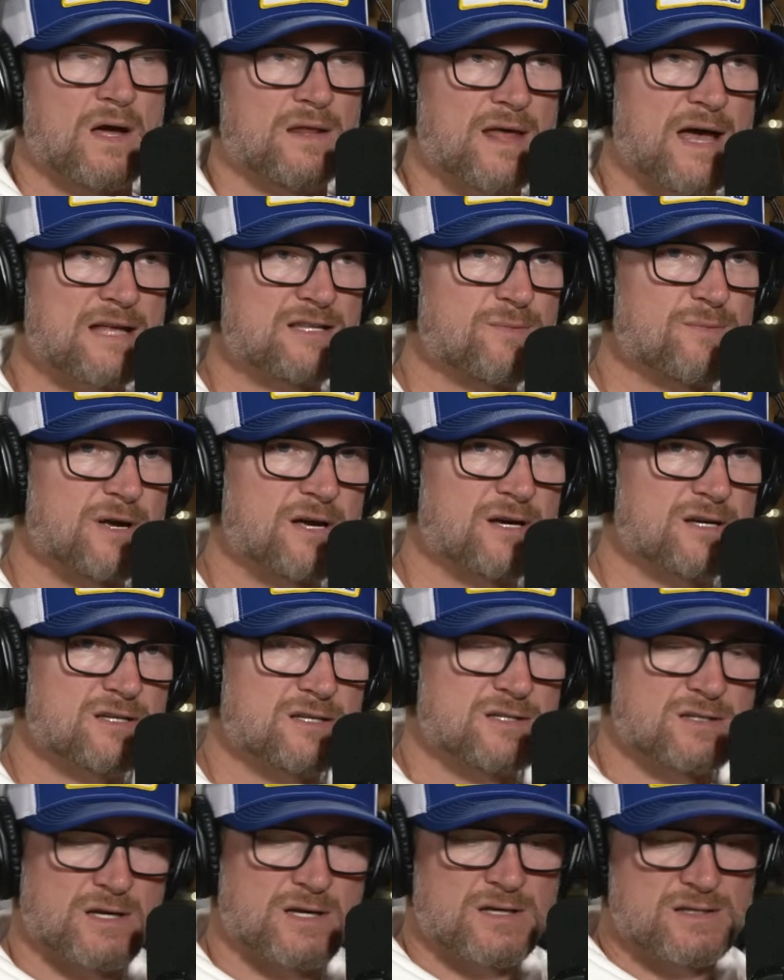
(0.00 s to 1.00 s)
And that's because
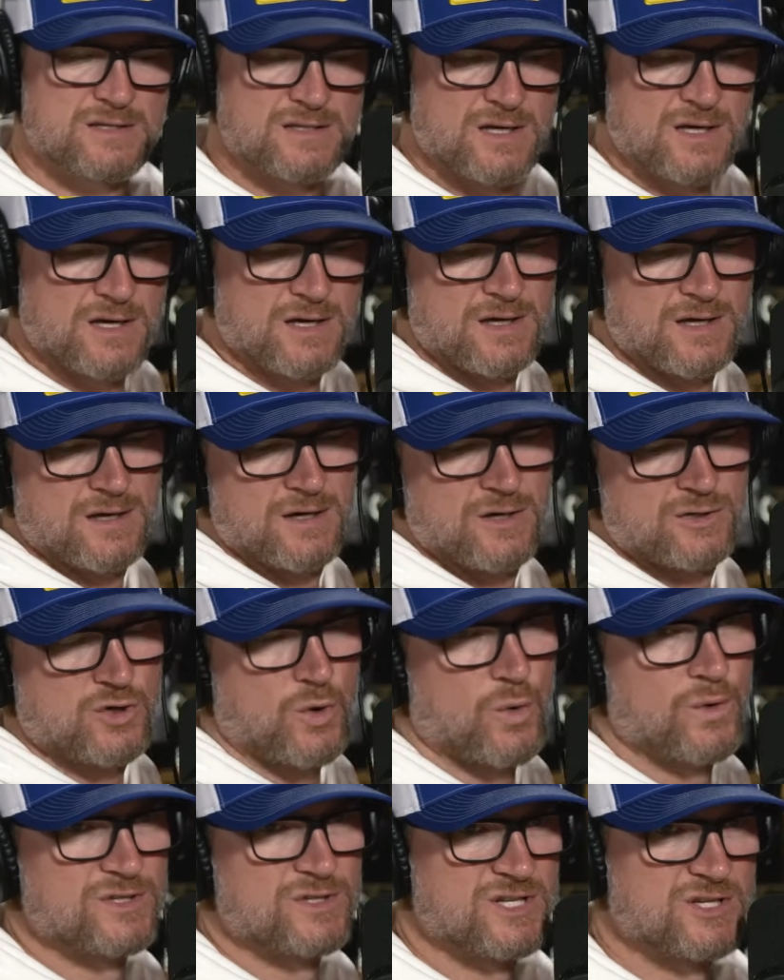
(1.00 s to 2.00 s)

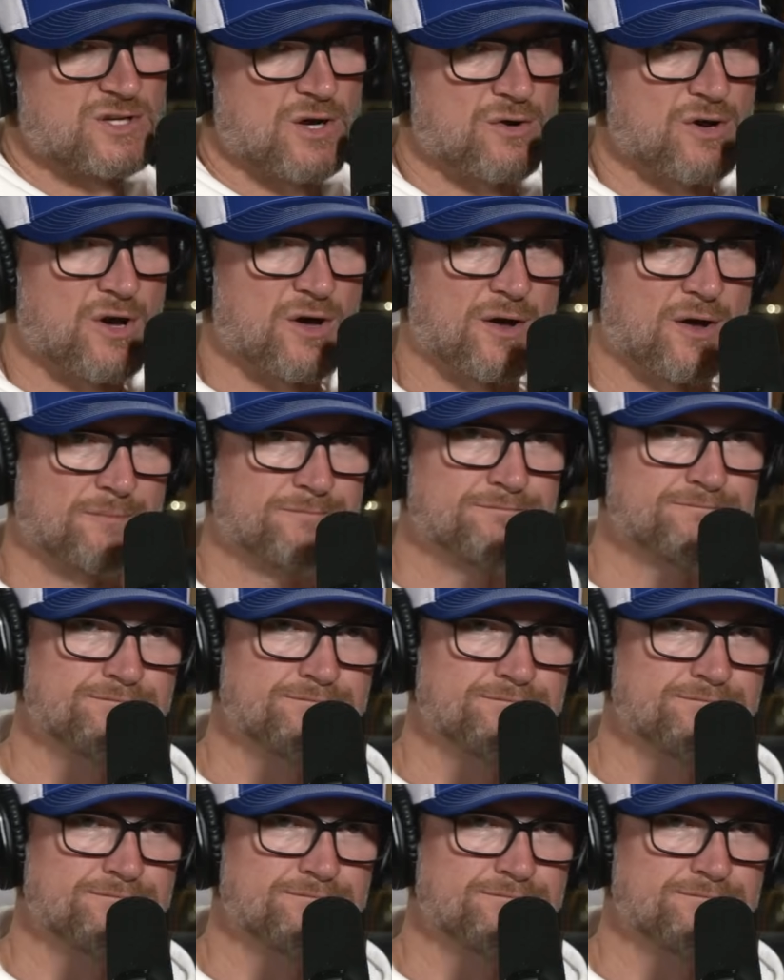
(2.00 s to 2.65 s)
Hattori's a Toyota.